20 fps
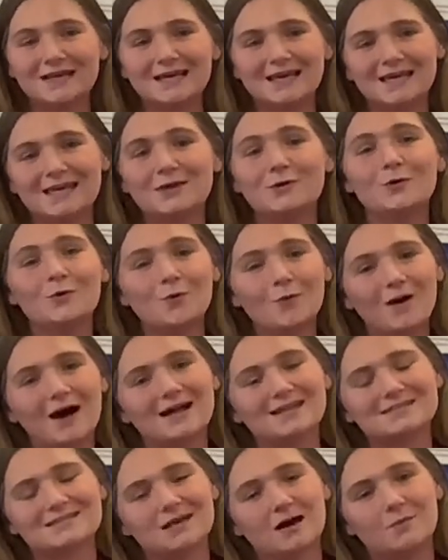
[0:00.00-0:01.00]
It all
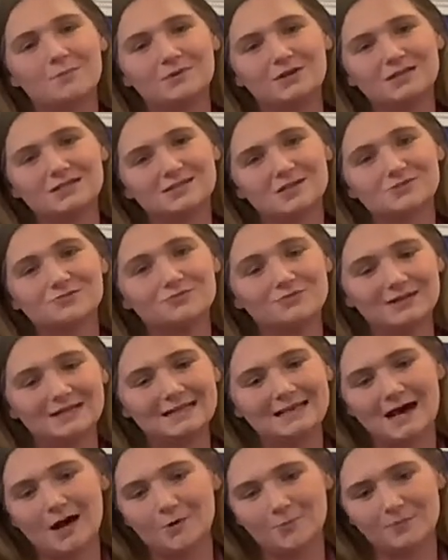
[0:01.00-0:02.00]
adds up and it does really
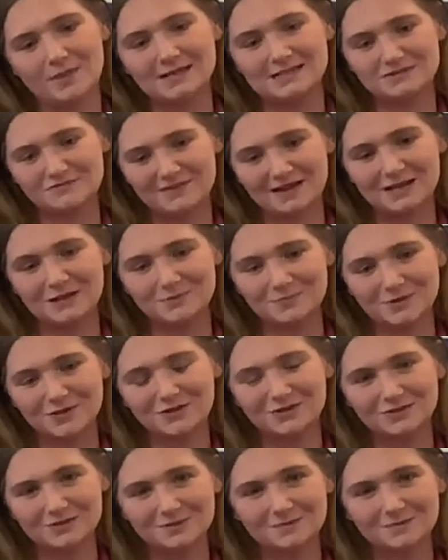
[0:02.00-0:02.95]
help their development.